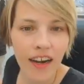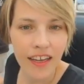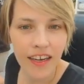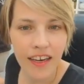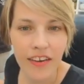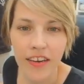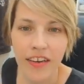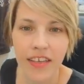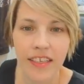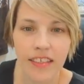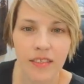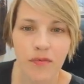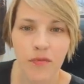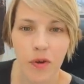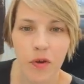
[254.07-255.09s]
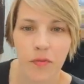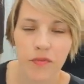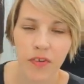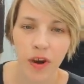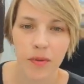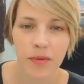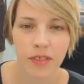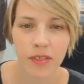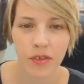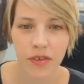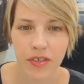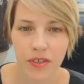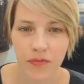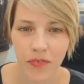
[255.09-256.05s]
here is from Farmer's Daughter